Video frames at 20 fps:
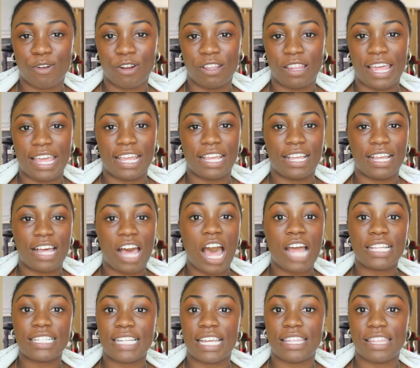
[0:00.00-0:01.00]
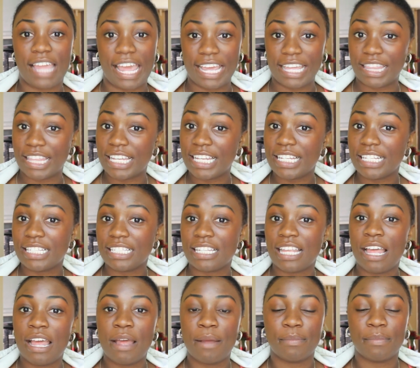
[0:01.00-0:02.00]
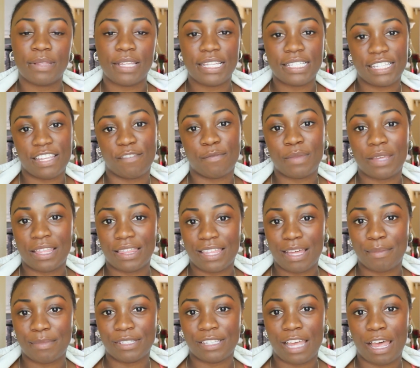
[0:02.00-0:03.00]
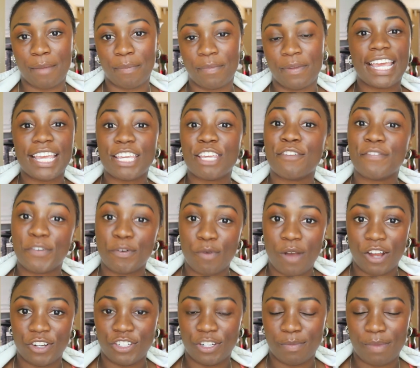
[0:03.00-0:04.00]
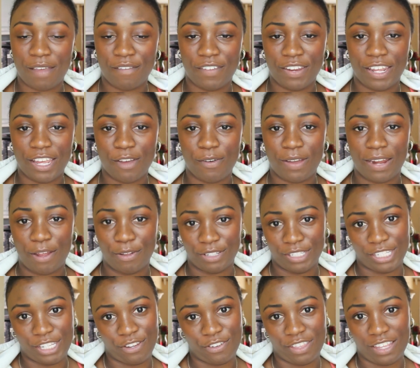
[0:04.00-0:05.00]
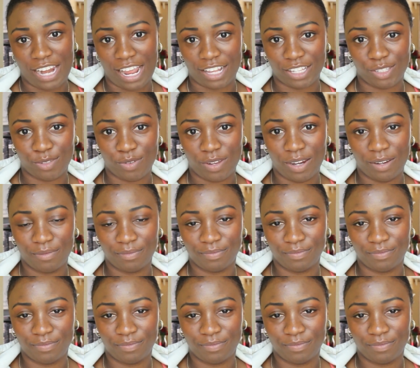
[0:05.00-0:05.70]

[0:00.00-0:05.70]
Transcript: or like content like this, please give me a thumbs up. Thank you for watching my video, and I'll see you in the next one.